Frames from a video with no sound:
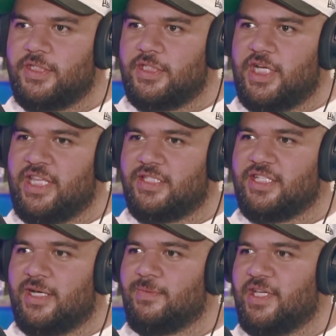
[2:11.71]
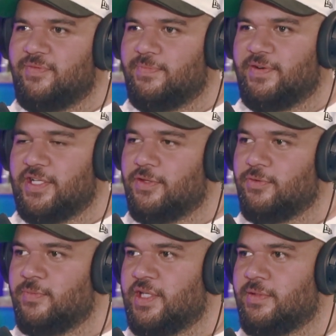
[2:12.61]
at the time they fucking
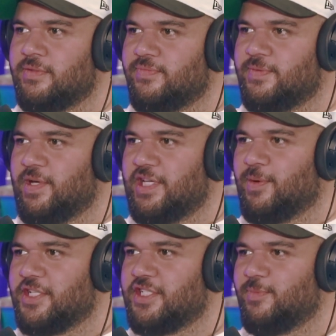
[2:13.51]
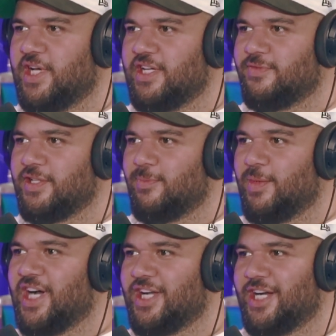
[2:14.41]
threw me in for being a punching bag for like
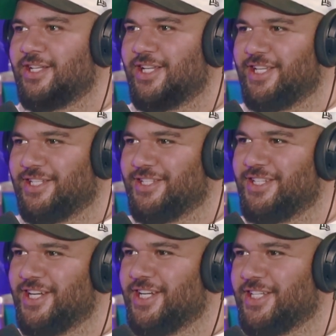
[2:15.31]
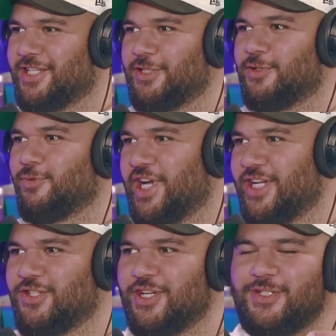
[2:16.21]
Mark Hunt and Khalil
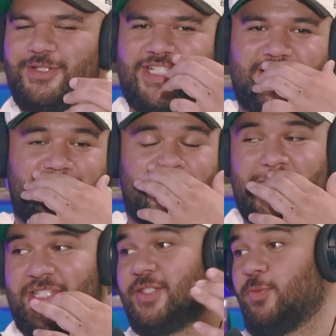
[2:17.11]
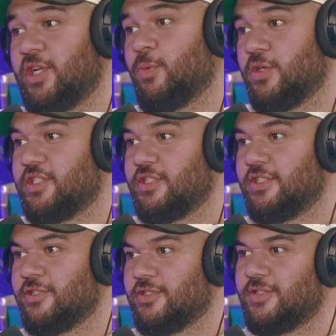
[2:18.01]
Roundtree and all that stuff, but it's what I wanted, you
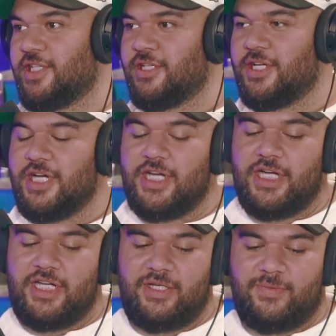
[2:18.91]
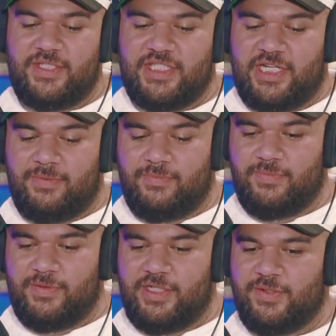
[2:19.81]
know what I mean? It was
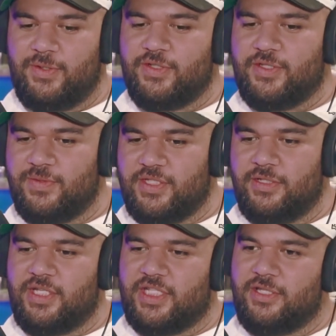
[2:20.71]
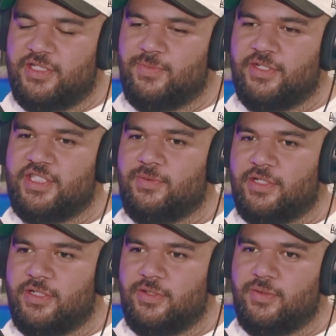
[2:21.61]
awesome. So like those boys
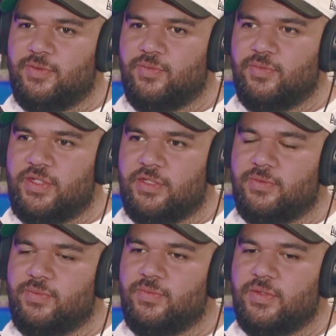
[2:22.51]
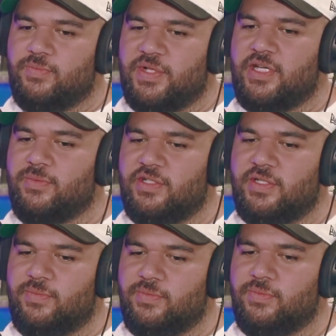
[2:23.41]
were, played a
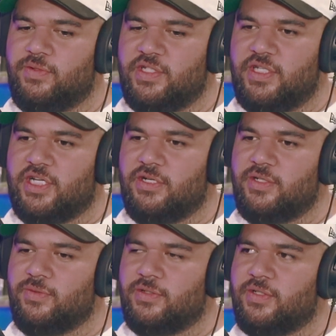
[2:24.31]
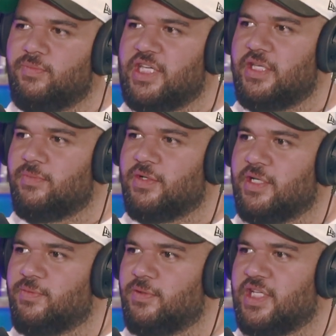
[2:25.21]
really, really iconic role in making my
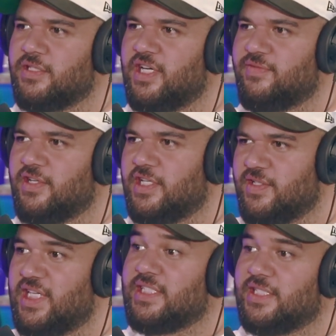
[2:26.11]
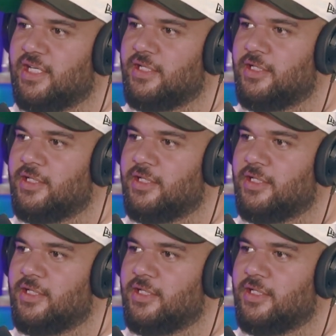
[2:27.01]
Phuket life kind of kickstart.